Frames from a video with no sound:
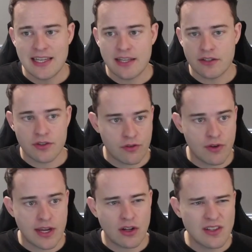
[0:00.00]
hit to
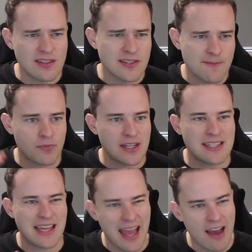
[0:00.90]
$3 because
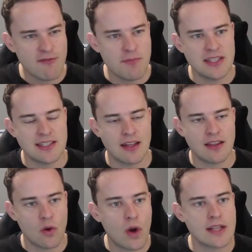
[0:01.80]
they have been
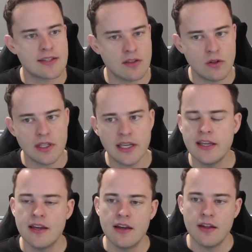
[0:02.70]
selling quite
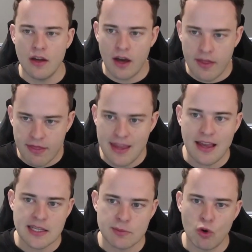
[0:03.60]
slowly. I
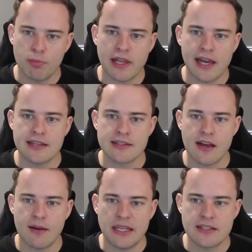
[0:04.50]
think as more players
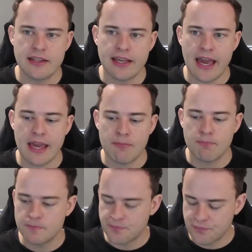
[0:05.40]
come into the
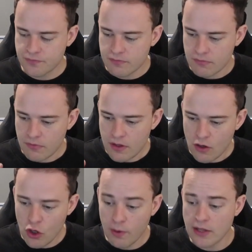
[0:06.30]
game
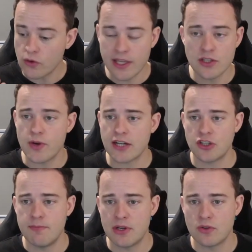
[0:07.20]
who are looking to
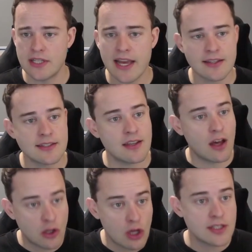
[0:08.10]
actually build decks,
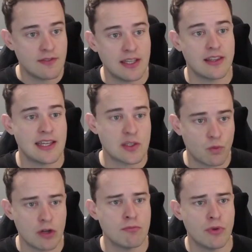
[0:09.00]
a lot of the elites
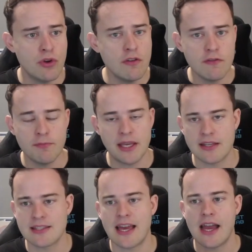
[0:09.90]
will move
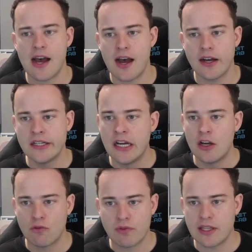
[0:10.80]
because they are
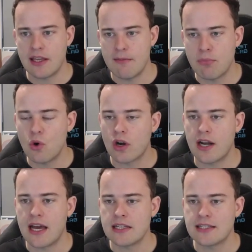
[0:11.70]
really
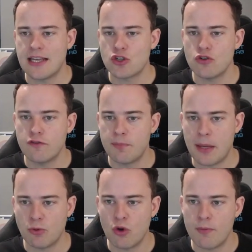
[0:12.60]
important and essential for
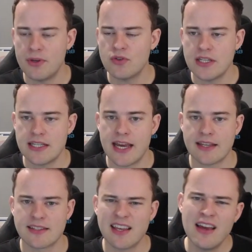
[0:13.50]
people who are building
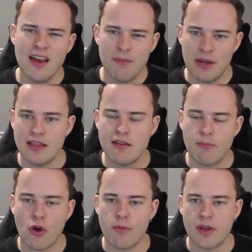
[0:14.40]
decks. But at the
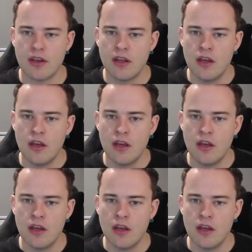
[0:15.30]
moment,